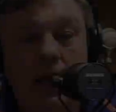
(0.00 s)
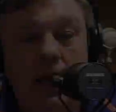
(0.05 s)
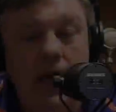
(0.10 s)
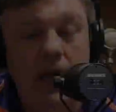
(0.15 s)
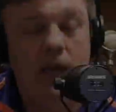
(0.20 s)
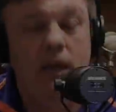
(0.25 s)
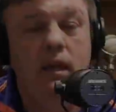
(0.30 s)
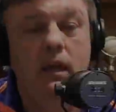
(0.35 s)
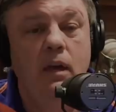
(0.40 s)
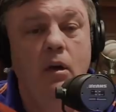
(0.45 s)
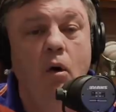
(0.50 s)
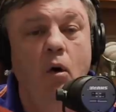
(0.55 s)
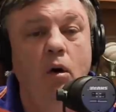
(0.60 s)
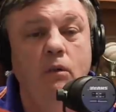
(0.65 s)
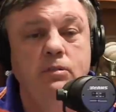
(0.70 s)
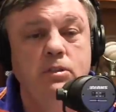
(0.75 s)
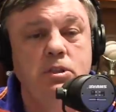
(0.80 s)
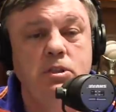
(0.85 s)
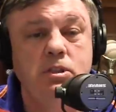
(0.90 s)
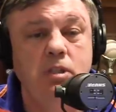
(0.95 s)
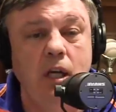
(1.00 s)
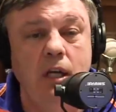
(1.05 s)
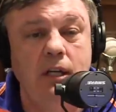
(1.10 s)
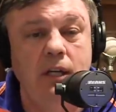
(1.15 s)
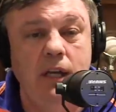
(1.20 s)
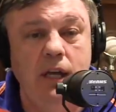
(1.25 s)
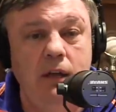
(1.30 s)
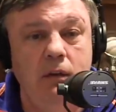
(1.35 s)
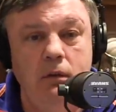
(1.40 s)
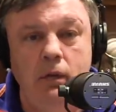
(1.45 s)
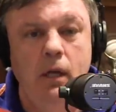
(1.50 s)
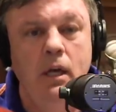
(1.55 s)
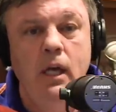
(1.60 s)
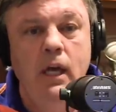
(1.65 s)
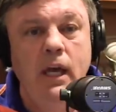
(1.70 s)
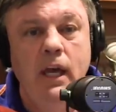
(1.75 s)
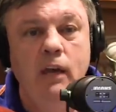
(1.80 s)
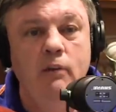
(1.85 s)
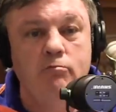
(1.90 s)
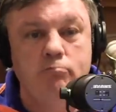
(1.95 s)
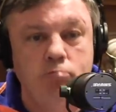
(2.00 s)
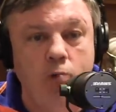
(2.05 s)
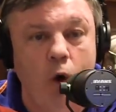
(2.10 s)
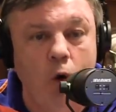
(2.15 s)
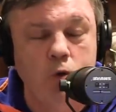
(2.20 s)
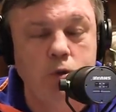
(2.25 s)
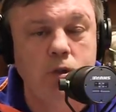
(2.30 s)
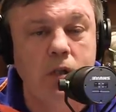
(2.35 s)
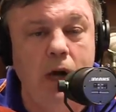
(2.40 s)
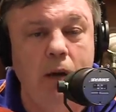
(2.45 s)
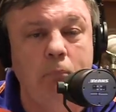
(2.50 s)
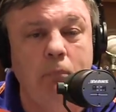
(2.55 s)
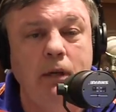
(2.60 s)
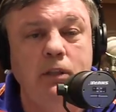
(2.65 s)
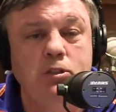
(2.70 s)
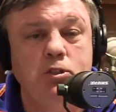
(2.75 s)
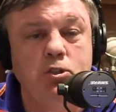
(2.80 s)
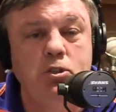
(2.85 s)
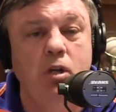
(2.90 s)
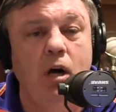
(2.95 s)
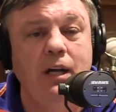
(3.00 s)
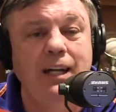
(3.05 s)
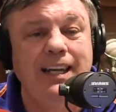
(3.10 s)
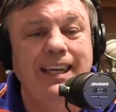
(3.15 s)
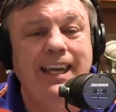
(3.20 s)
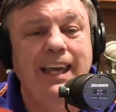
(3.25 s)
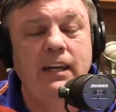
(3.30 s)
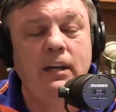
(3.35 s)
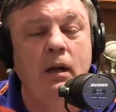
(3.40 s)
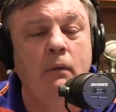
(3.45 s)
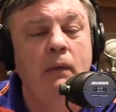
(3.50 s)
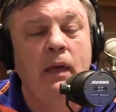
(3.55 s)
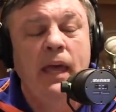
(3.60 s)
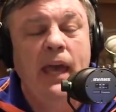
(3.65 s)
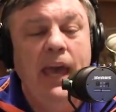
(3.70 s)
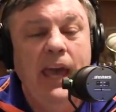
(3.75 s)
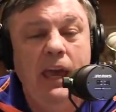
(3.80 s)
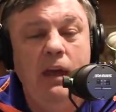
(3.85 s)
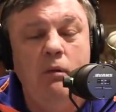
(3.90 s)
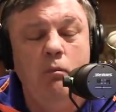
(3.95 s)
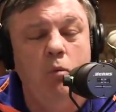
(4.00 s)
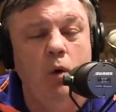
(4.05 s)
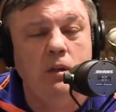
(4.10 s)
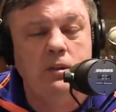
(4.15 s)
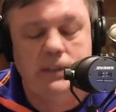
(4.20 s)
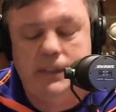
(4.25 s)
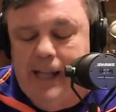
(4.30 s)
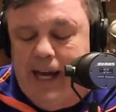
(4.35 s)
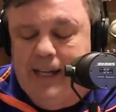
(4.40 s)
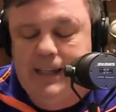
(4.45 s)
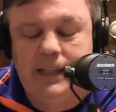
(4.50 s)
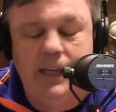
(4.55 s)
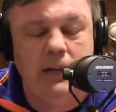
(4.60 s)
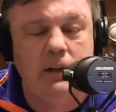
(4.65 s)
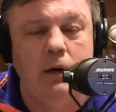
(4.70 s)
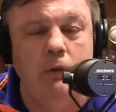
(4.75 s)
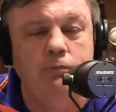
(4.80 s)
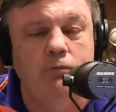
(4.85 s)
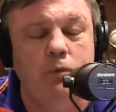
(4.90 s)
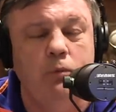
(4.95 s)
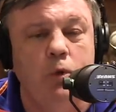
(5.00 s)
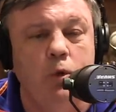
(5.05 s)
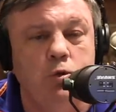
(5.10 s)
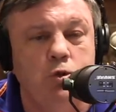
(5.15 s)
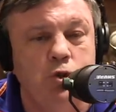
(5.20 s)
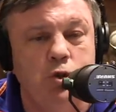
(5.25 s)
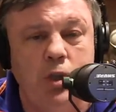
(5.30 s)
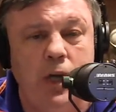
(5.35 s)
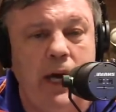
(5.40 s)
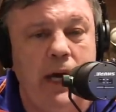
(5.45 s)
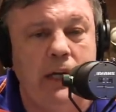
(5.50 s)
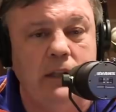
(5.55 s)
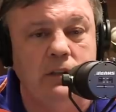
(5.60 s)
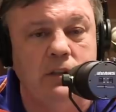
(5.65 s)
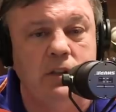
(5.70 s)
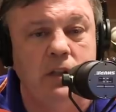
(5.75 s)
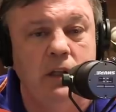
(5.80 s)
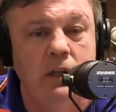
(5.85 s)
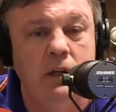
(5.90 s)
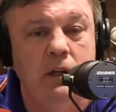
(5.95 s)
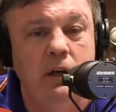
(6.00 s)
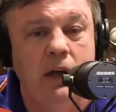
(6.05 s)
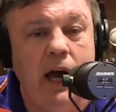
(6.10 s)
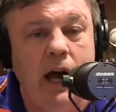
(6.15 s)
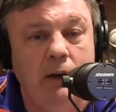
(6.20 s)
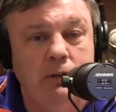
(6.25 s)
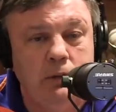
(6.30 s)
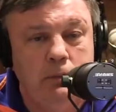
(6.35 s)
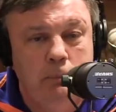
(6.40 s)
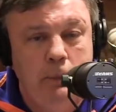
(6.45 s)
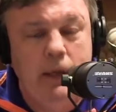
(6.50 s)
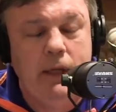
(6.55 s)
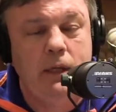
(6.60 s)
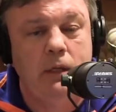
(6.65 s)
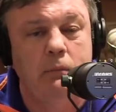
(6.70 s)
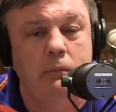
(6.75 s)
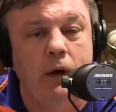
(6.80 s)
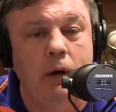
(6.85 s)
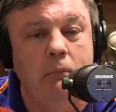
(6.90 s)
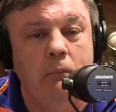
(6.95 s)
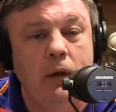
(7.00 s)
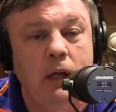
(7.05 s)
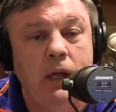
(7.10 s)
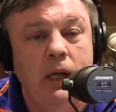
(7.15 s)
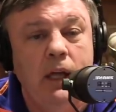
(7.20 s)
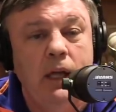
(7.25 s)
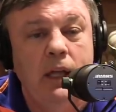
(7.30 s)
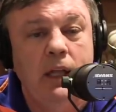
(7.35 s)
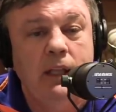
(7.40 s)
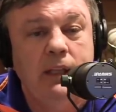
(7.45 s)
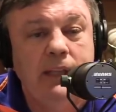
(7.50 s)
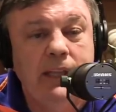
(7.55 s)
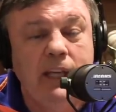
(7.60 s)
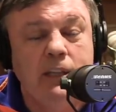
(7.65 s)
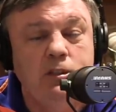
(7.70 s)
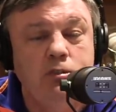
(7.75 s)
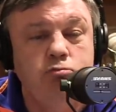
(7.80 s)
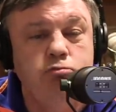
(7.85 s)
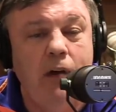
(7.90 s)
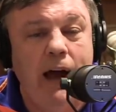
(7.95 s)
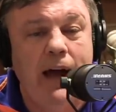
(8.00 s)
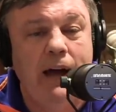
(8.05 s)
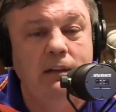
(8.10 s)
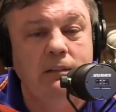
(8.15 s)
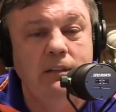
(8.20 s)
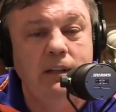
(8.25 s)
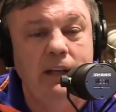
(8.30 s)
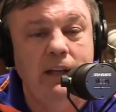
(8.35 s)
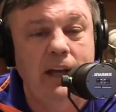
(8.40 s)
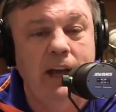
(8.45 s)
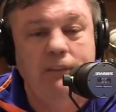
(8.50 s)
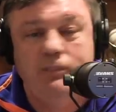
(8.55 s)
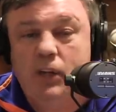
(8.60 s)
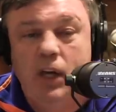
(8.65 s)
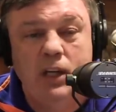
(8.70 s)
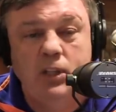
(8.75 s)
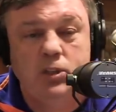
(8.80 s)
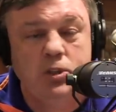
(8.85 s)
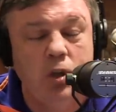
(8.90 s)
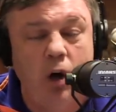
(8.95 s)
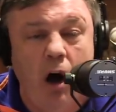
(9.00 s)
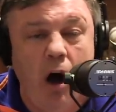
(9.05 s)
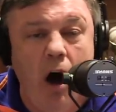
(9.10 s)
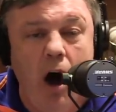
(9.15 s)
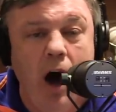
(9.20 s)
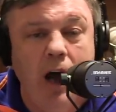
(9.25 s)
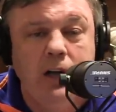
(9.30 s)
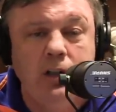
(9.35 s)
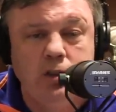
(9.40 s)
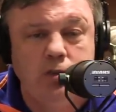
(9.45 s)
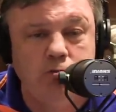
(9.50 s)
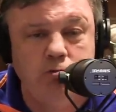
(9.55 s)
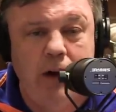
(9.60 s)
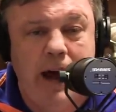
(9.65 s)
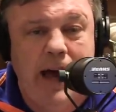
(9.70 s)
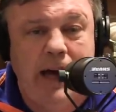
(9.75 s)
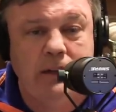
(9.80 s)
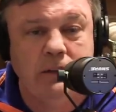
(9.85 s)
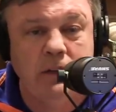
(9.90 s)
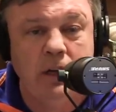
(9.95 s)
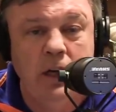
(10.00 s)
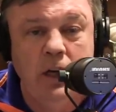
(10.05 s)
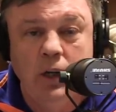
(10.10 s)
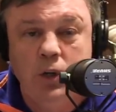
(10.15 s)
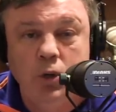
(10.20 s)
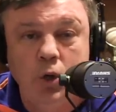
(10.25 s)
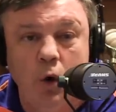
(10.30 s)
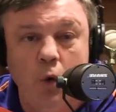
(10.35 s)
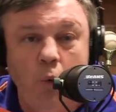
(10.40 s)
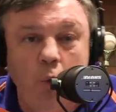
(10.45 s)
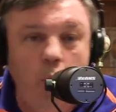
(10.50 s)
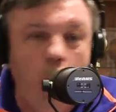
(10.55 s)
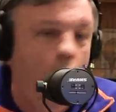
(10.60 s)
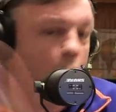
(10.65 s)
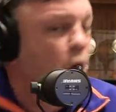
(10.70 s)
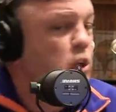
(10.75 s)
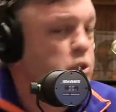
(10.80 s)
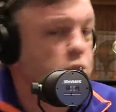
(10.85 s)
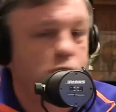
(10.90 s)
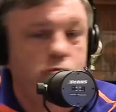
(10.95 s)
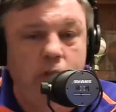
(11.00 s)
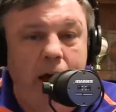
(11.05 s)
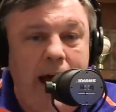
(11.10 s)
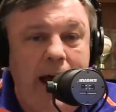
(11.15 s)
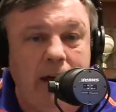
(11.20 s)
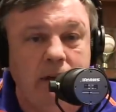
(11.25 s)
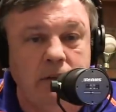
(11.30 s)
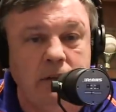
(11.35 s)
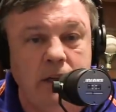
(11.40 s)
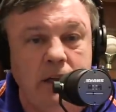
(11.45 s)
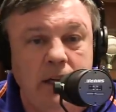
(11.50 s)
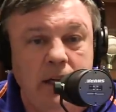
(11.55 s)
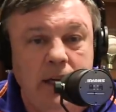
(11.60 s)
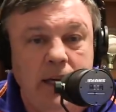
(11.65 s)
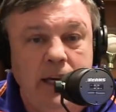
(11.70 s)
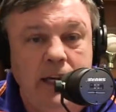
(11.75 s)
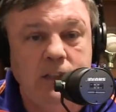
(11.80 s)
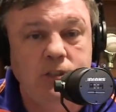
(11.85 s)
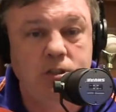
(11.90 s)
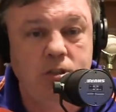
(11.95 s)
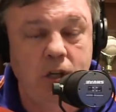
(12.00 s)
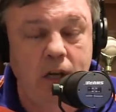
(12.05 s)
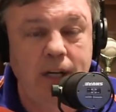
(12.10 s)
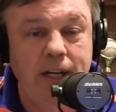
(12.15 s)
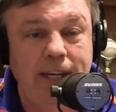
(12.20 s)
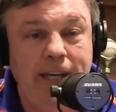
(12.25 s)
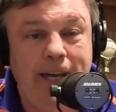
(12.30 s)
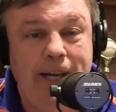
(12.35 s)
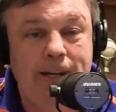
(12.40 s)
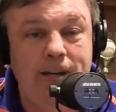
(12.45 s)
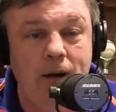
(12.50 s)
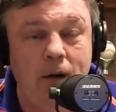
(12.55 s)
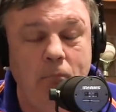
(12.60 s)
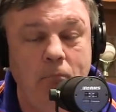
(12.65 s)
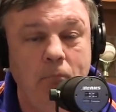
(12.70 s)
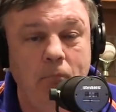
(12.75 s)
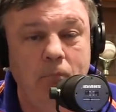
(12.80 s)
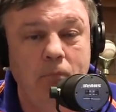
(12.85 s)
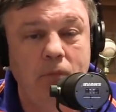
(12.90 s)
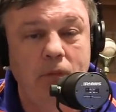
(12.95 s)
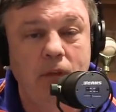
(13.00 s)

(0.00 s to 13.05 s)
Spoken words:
He, all of a sudden, he rose up. He started getting up. He was not getting up from those chairs. I was picking him up. This round, after his hardest round, the worst round, he started getting up.